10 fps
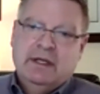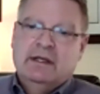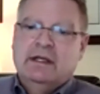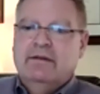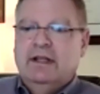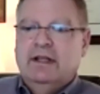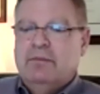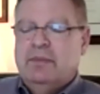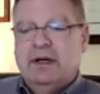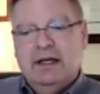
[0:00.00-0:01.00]

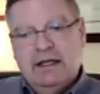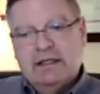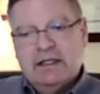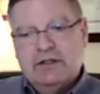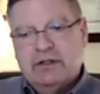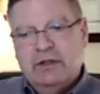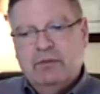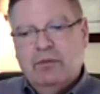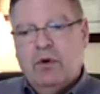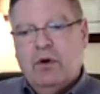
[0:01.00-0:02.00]
develop essentially
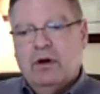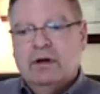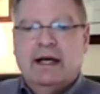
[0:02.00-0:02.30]
more